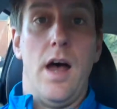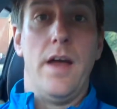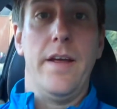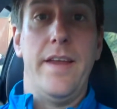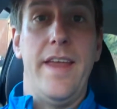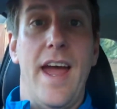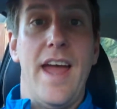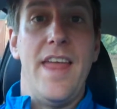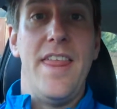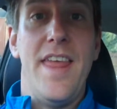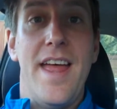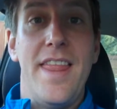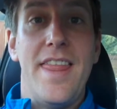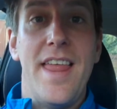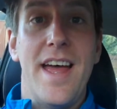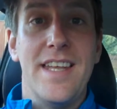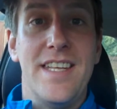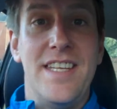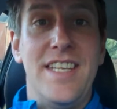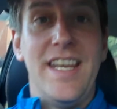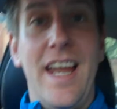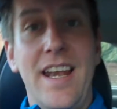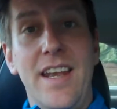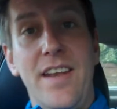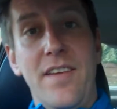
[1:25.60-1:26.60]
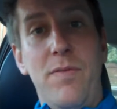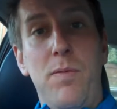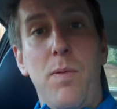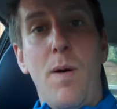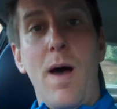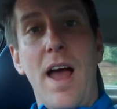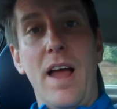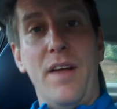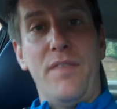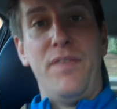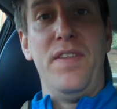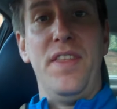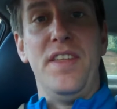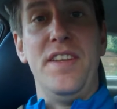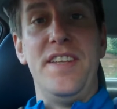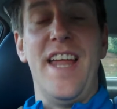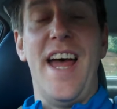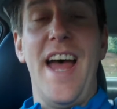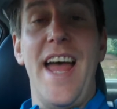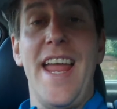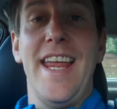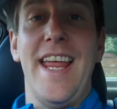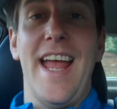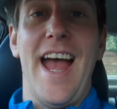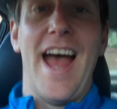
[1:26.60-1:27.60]
Okay, then that's the end of work for the
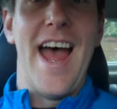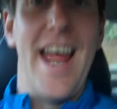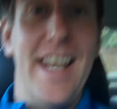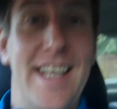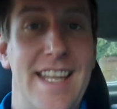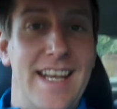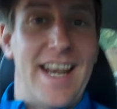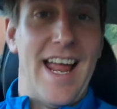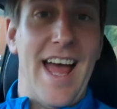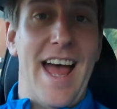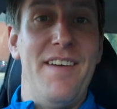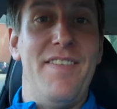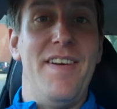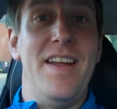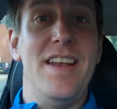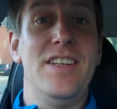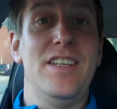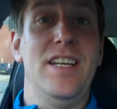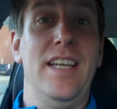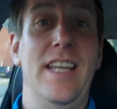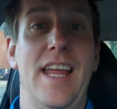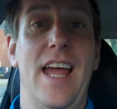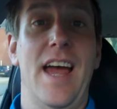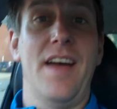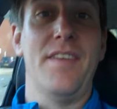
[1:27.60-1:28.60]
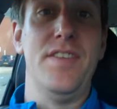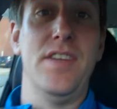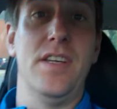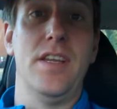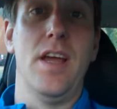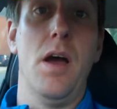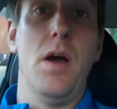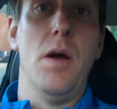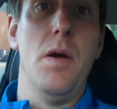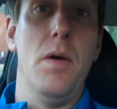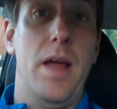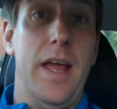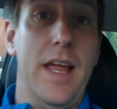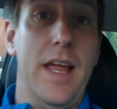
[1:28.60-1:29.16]
day. I uh, didn't eventually have to go